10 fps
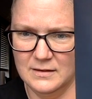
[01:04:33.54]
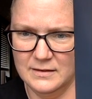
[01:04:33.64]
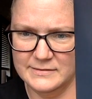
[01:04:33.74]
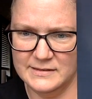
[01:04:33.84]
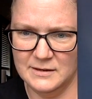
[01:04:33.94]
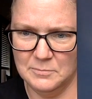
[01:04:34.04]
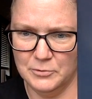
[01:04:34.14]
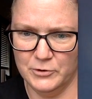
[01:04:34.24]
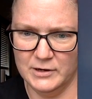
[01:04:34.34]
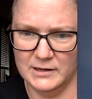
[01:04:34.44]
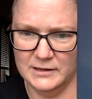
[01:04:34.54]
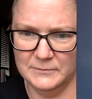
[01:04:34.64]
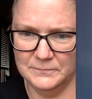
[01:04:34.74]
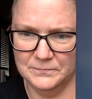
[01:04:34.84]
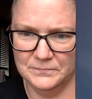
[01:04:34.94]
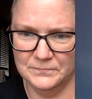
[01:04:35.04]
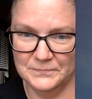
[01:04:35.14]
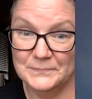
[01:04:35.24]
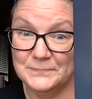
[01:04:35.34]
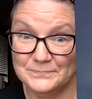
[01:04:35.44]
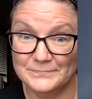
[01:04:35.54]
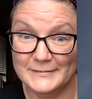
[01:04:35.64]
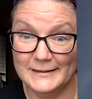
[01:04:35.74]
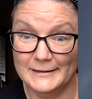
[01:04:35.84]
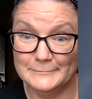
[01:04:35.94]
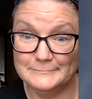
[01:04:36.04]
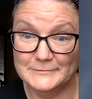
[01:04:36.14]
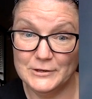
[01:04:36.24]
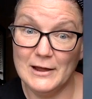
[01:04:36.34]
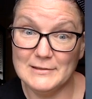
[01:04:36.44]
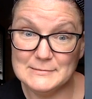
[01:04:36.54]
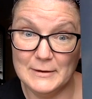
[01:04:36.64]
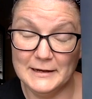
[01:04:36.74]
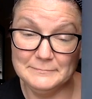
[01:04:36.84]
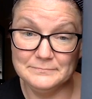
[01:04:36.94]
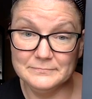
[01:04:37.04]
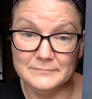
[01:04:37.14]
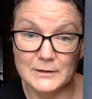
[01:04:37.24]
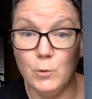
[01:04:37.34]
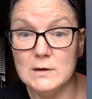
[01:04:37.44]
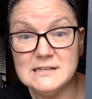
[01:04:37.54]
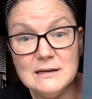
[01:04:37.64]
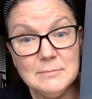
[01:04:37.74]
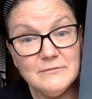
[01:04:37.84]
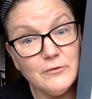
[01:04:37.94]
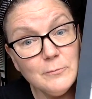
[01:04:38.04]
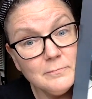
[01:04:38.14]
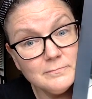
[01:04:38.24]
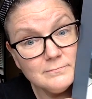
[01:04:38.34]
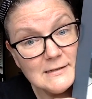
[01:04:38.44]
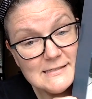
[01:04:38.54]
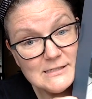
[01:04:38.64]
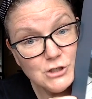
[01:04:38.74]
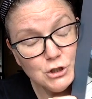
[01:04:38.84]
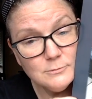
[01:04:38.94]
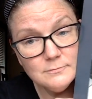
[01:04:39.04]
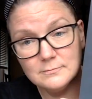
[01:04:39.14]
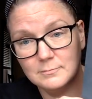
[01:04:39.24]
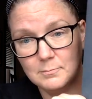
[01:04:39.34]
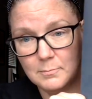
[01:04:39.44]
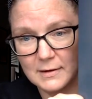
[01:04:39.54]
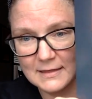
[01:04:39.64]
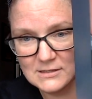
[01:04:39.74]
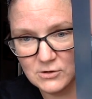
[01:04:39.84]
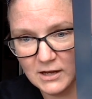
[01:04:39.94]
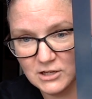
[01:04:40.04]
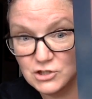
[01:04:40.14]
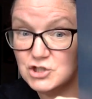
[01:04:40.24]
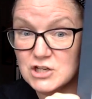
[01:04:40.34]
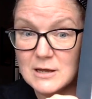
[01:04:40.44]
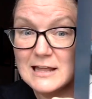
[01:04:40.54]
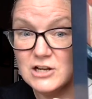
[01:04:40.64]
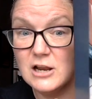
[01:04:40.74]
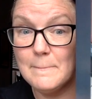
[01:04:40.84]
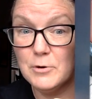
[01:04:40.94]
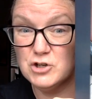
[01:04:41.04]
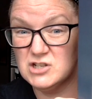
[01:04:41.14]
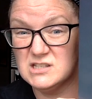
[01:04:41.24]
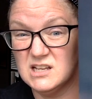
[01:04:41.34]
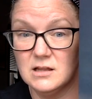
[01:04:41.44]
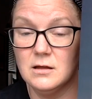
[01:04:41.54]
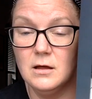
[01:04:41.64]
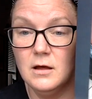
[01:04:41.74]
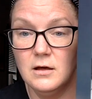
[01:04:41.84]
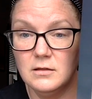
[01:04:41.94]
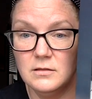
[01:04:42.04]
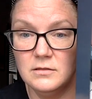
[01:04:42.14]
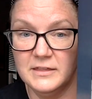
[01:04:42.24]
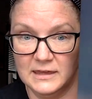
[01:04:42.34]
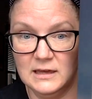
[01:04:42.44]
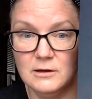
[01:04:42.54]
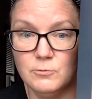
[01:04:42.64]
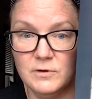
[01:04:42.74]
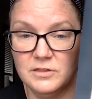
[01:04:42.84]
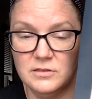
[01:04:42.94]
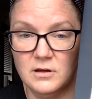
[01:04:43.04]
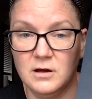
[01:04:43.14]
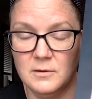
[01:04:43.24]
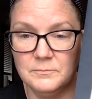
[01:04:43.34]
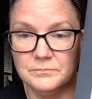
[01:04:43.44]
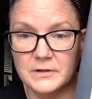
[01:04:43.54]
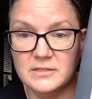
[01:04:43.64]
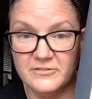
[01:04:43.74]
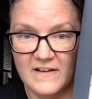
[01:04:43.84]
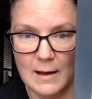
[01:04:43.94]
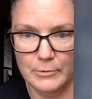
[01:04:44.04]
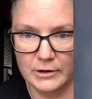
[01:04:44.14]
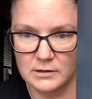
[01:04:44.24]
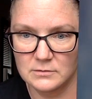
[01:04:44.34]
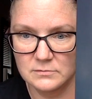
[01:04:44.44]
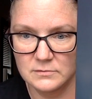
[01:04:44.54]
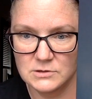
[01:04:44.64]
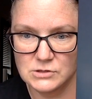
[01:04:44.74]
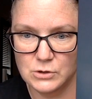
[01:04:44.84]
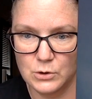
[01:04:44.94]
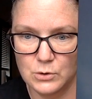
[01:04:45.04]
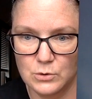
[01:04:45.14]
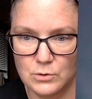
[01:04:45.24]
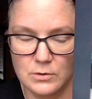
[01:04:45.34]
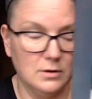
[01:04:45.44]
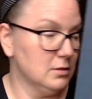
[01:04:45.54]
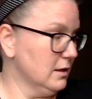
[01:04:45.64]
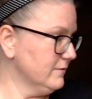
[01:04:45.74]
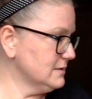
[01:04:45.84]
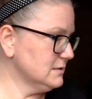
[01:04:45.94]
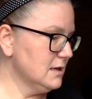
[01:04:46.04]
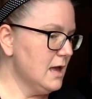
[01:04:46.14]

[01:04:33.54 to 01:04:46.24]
Isn't it pretty? Yep. So now it's mine. Was going to be from my sister, but that's okay. She ended up purchasing the kit with um, the fabric. So love it.